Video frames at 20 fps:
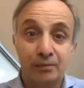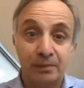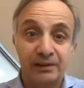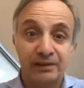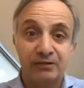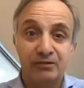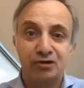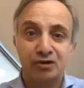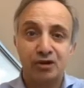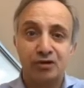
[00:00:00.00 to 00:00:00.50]
But
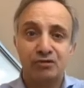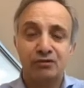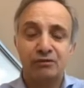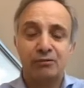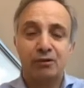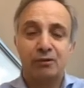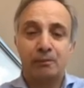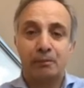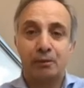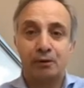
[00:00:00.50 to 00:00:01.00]
there was also
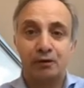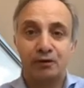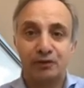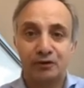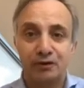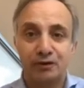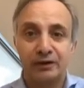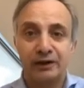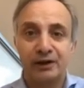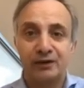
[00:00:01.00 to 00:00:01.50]
more
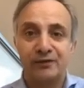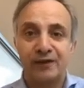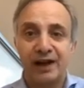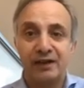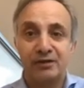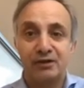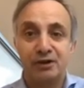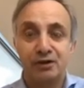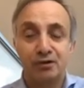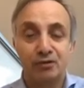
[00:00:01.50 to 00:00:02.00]
personal kind of
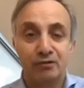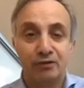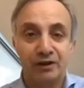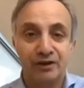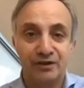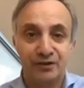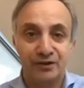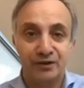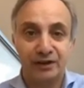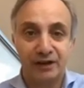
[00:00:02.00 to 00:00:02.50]
ethical
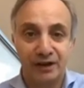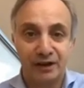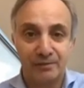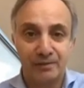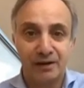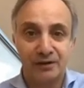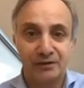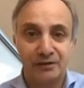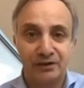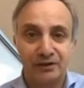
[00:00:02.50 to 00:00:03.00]
reason to care
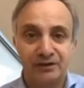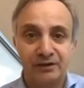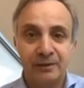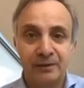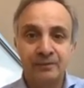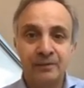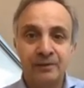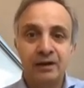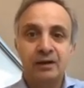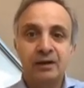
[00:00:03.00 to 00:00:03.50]
about this.
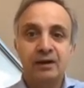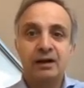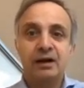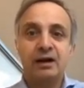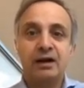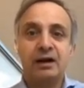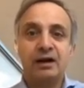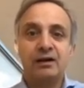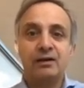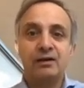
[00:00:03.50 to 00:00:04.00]

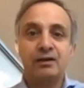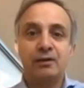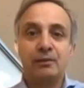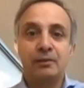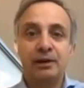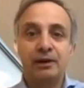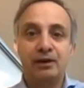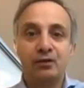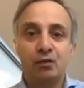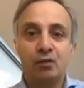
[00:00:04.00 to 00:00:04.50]
Uh, you know,
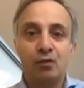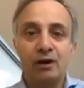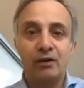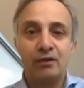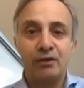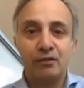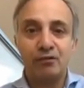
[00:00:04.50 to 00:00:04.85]
because one of the